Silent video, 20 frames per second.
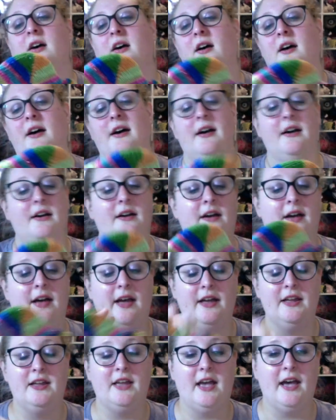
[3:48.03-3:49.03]

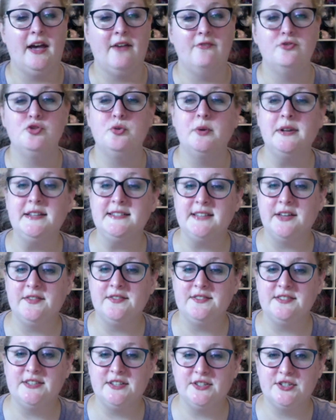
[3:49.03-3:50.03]
I have 27
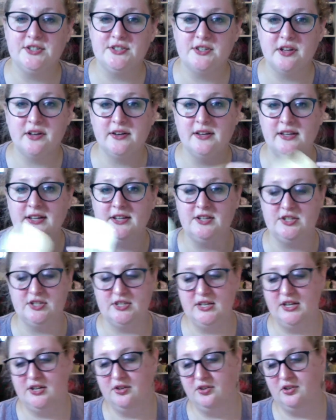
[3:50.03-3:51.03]
stitches on each
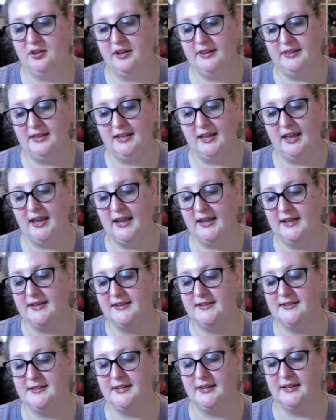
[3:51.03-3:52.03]
needle at the
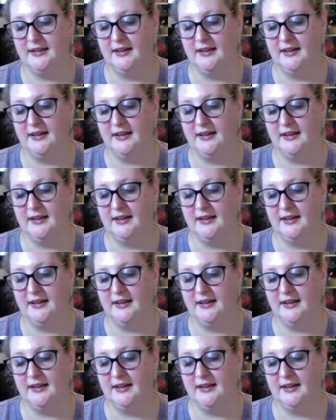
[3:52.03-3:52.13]
end.